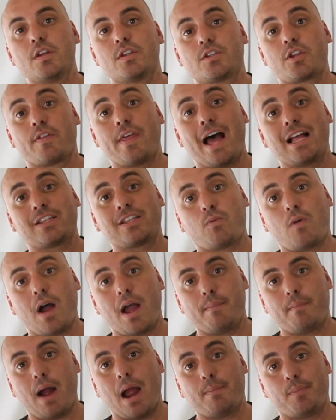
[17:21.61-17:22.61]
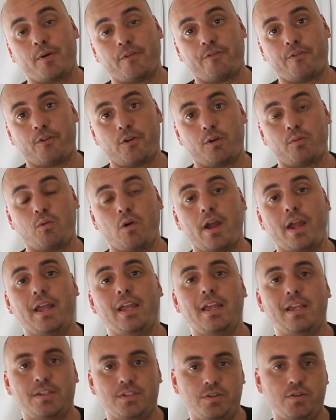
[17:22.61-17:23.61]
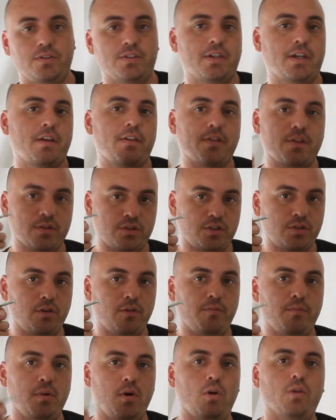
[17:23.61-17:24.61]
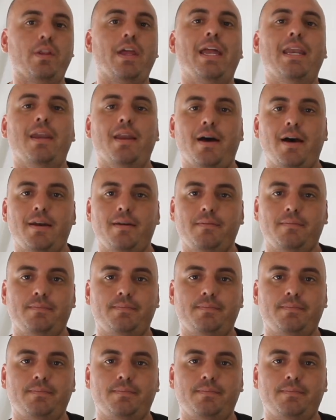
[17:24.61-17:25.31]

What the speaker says: So that's why my preferred way is using the stove bolt and nut.